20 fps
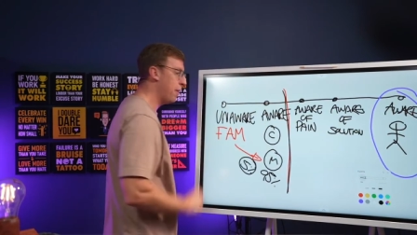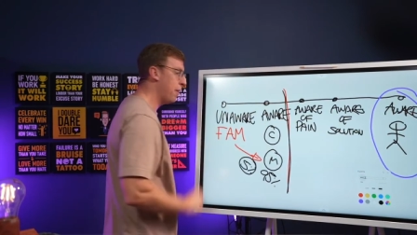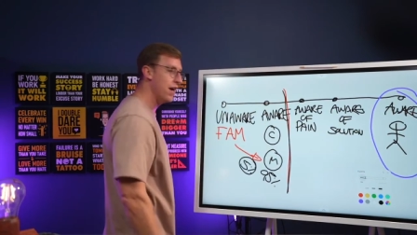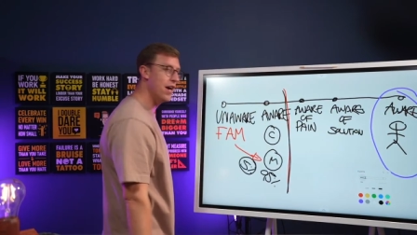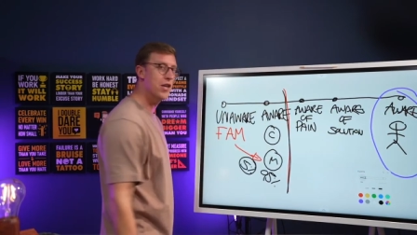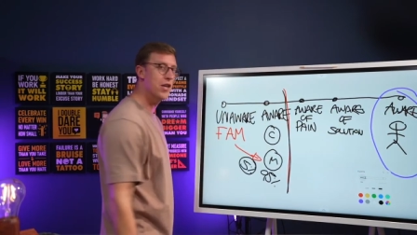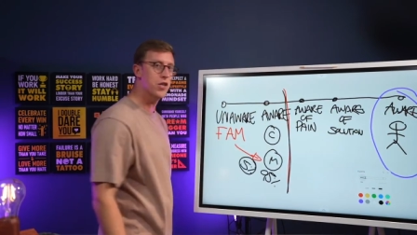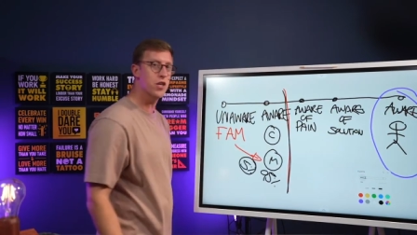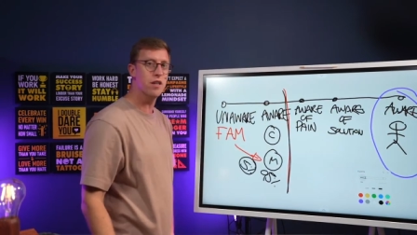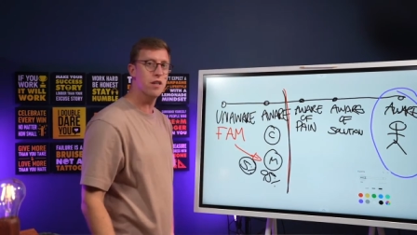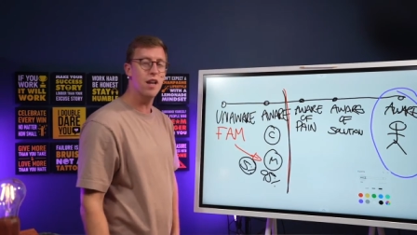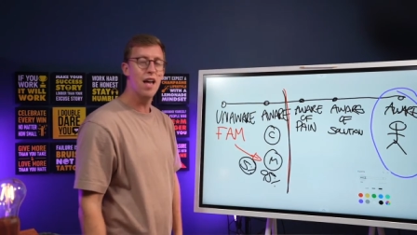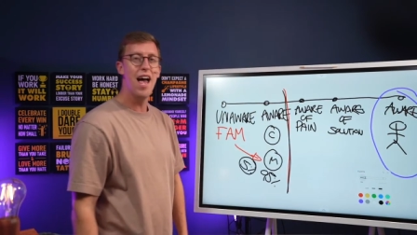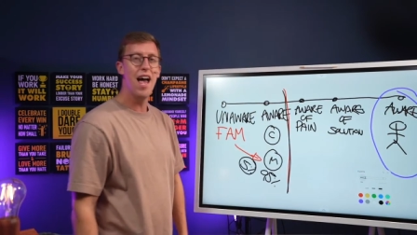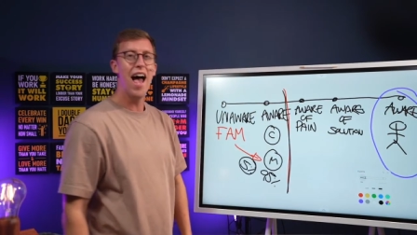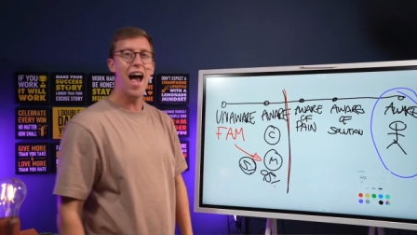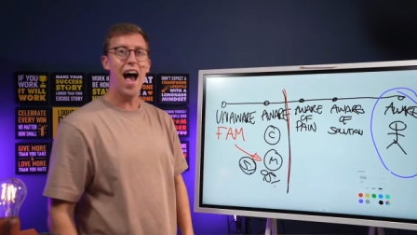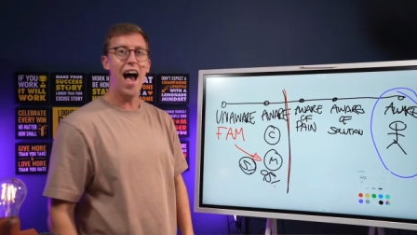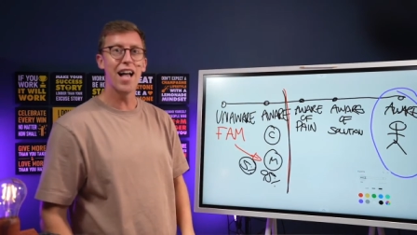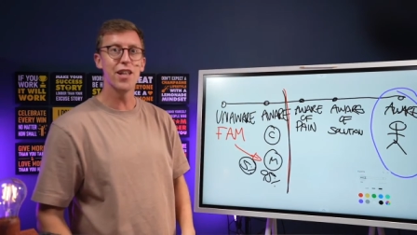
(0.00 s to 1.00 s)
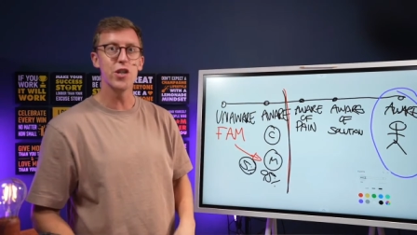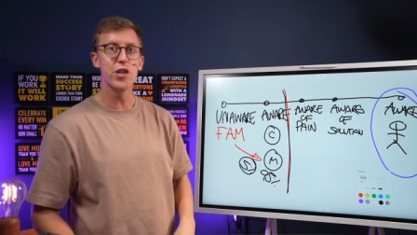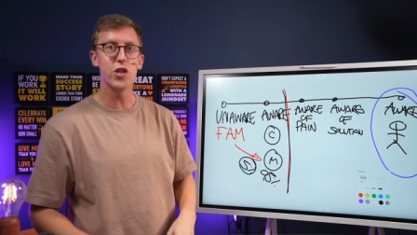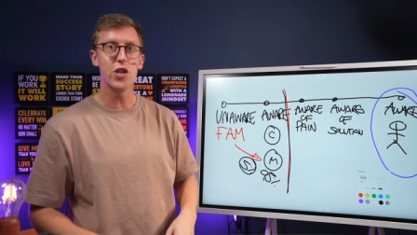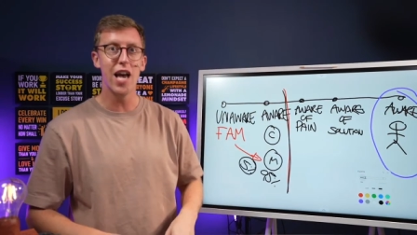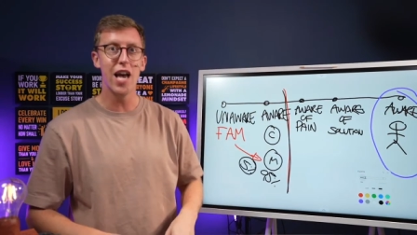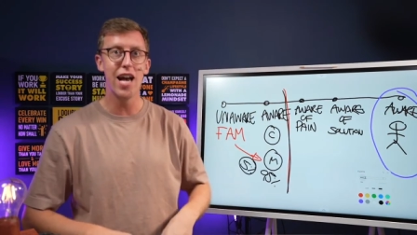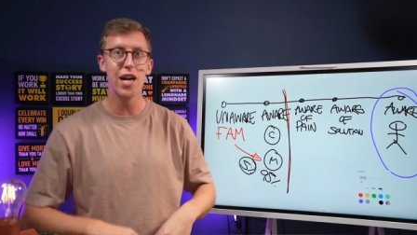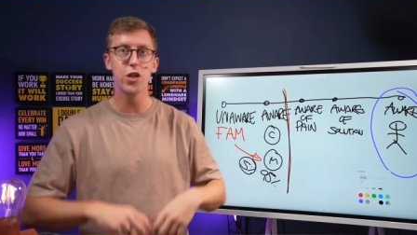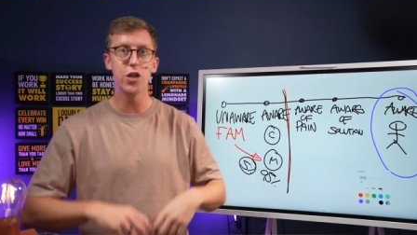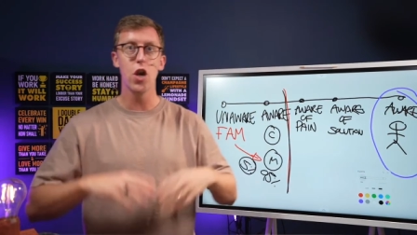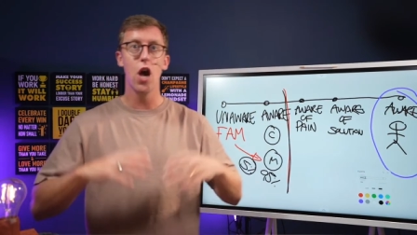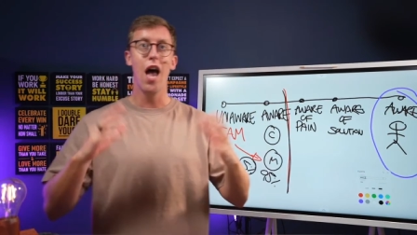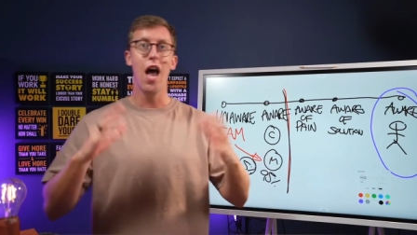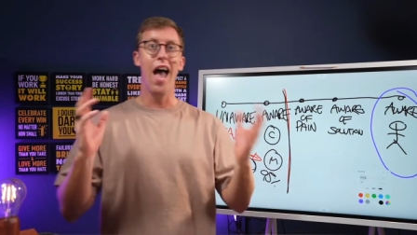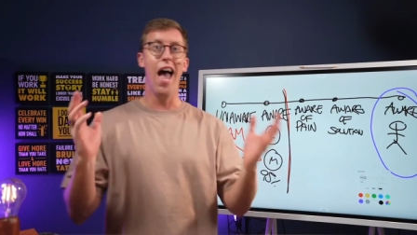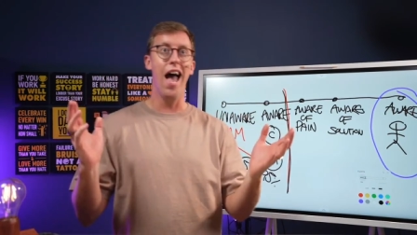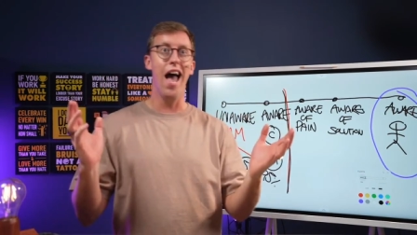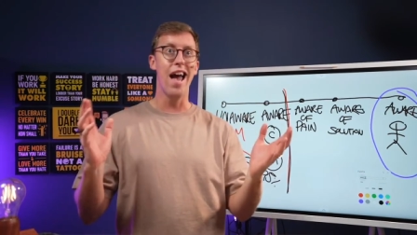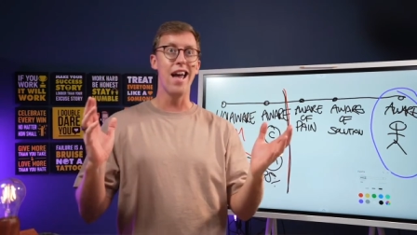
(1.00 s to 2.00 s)
person and says,
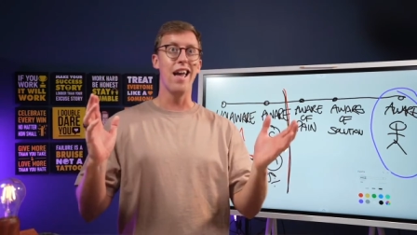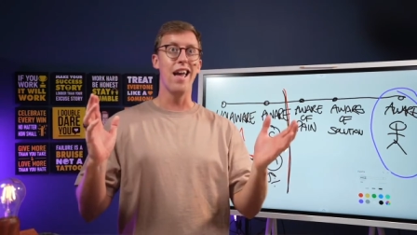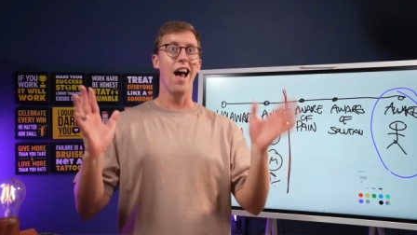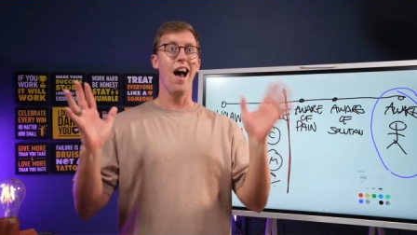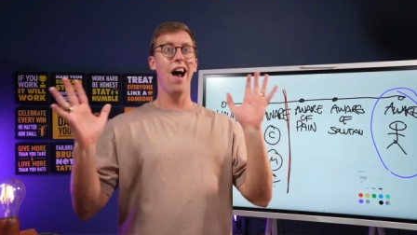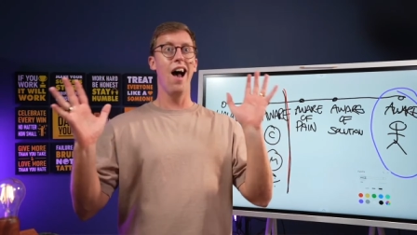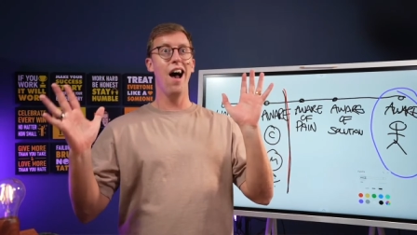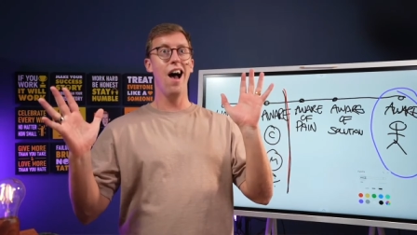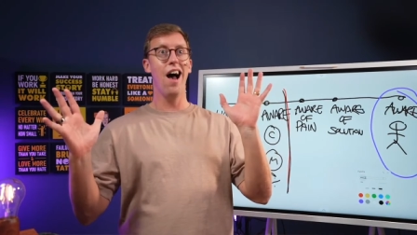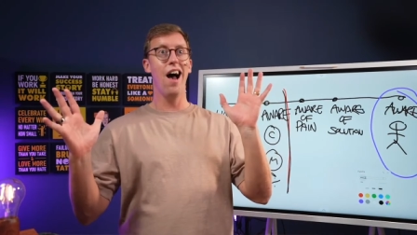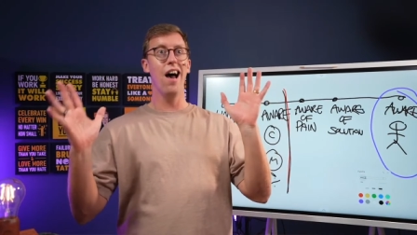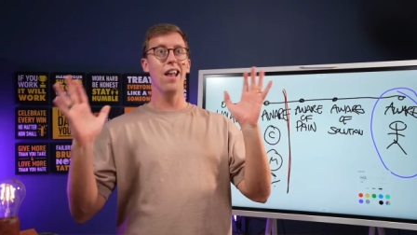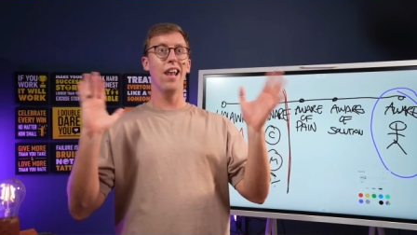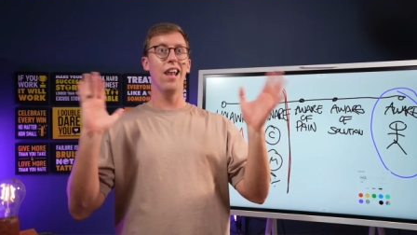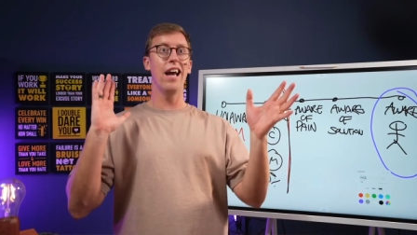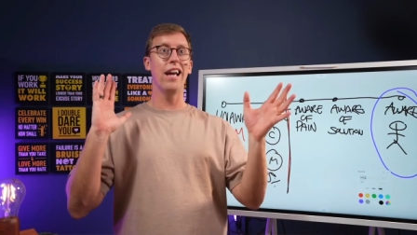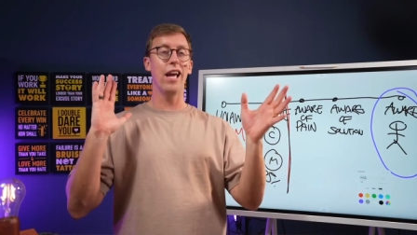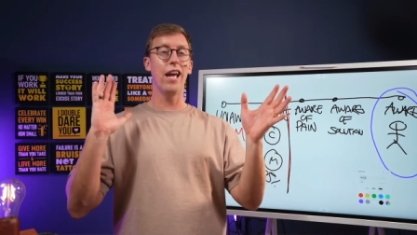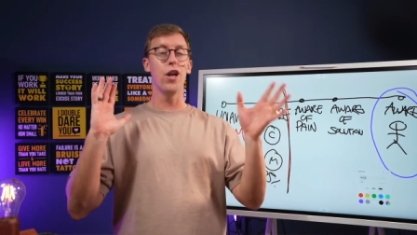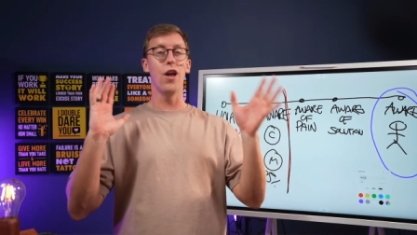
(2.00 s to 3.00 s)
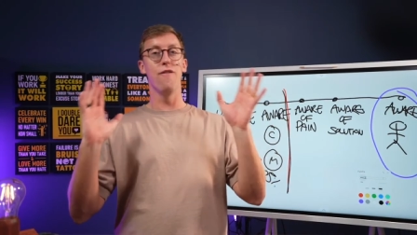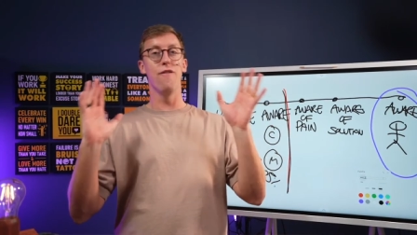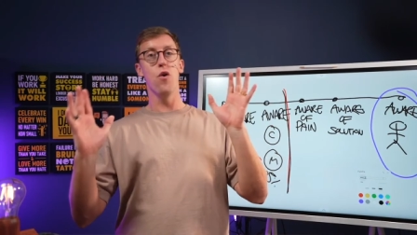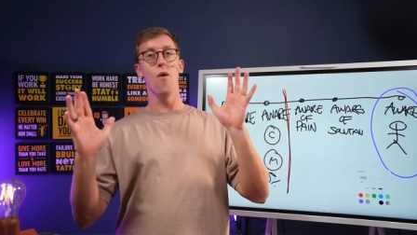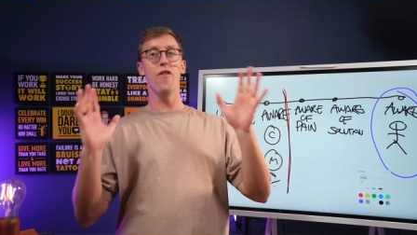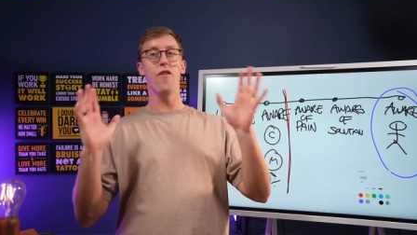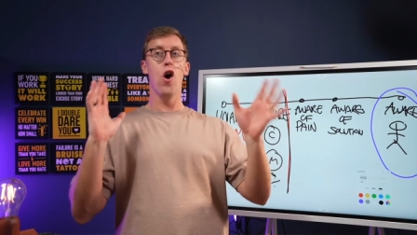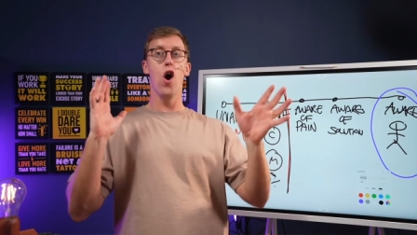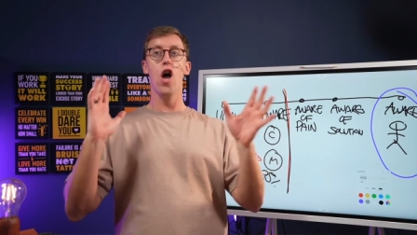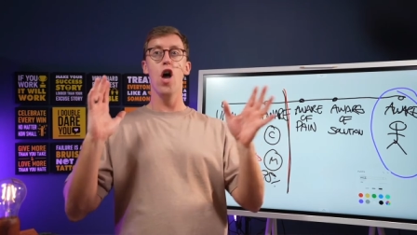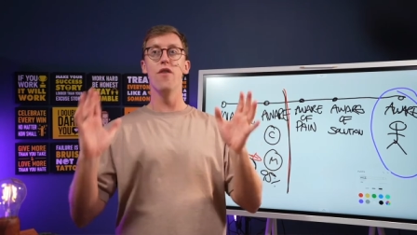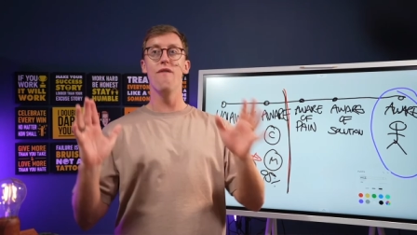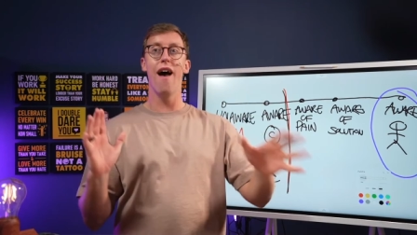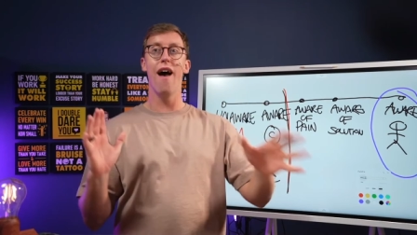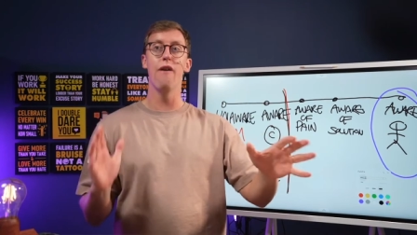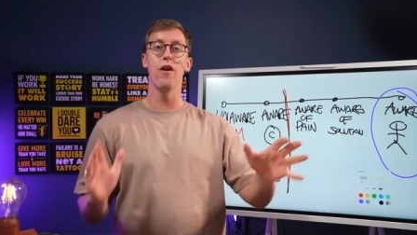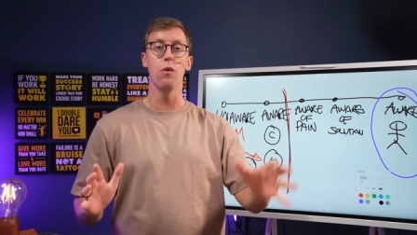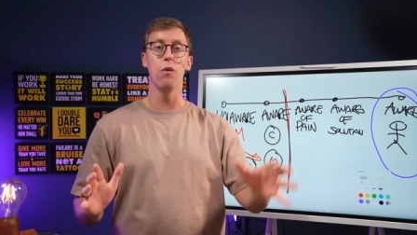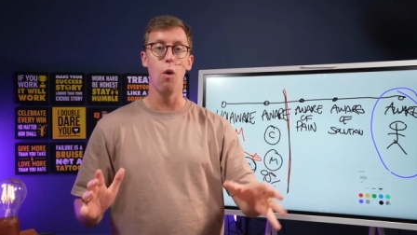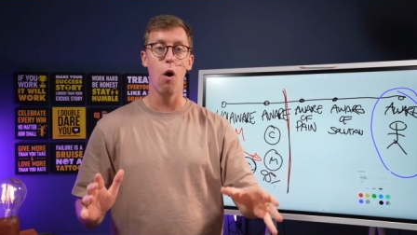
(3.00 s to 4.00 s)
"Hey, uh, like, have you ever heard of
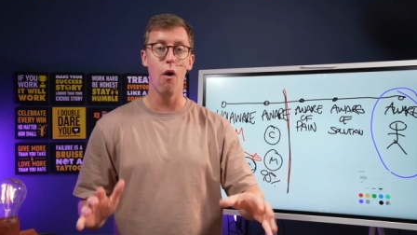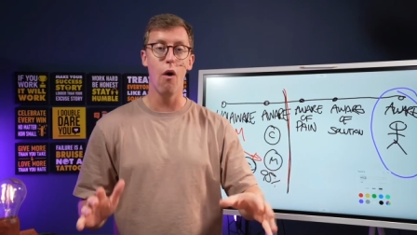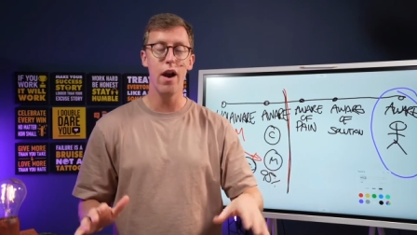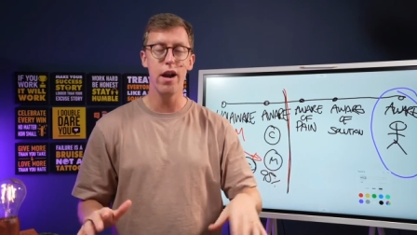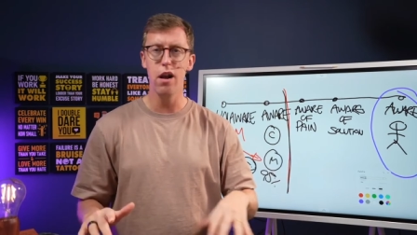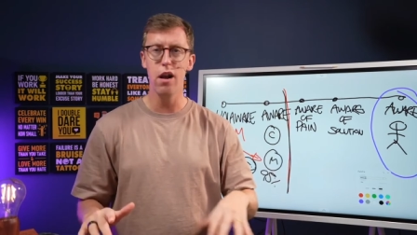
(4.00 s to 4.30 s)
Eric Worre?